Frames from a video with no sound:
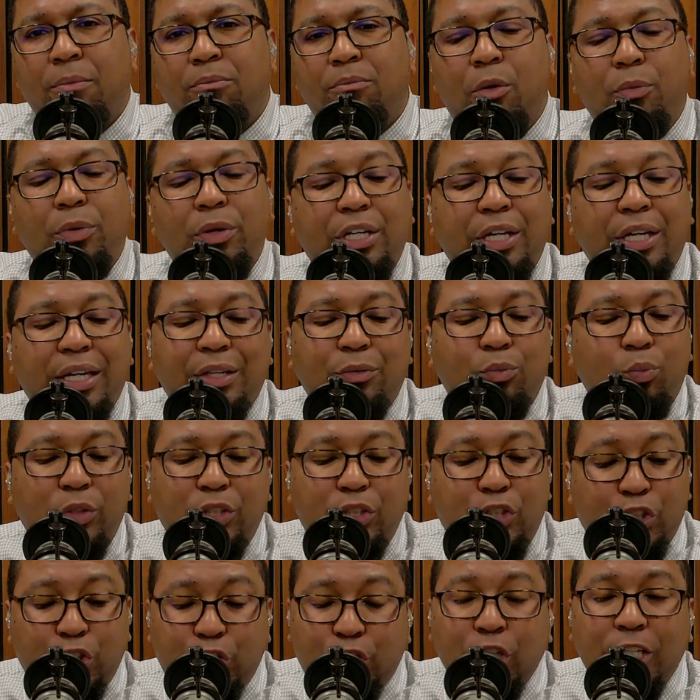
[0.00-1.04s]
But we,
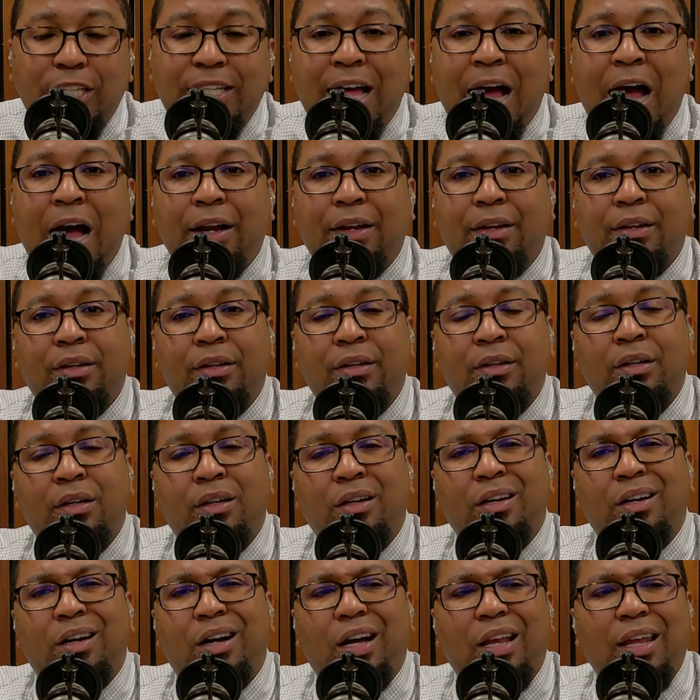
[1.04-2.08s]
we should not
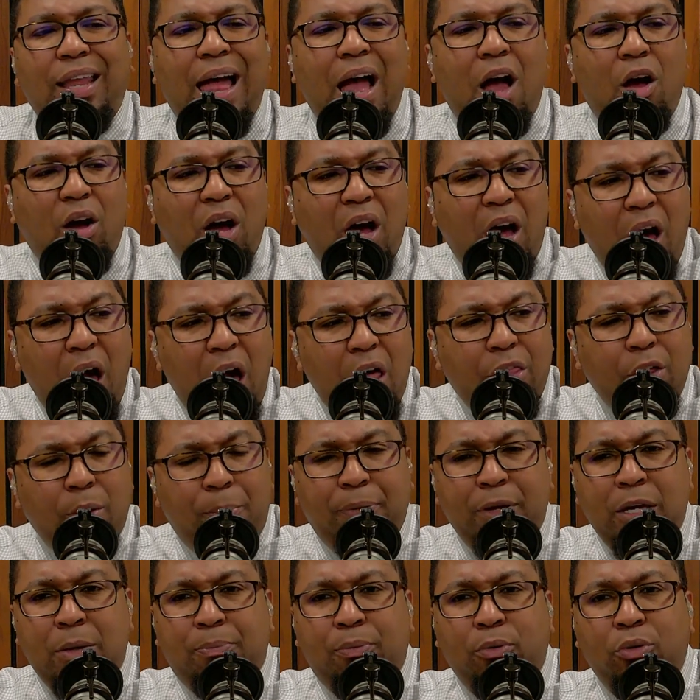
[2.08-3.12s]
allow other
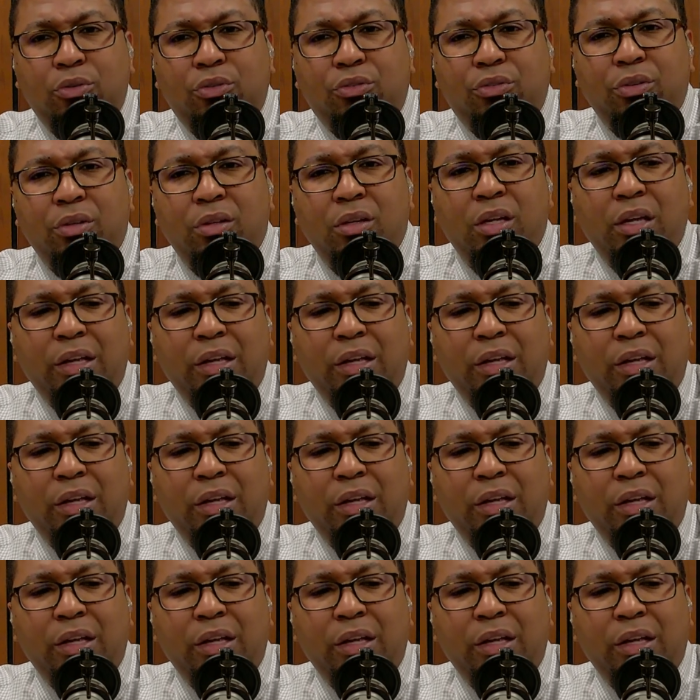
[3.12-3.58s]
people's